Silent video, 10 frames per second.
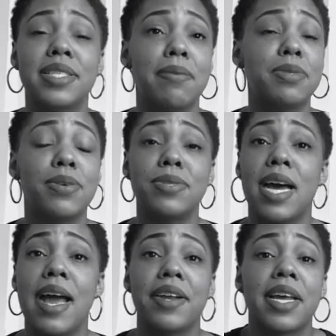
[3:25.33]
I'm so
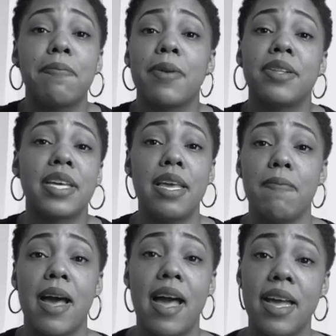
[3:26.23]
tired. I can barely keep
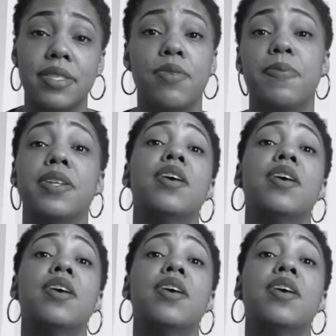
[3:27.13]
my eyes open.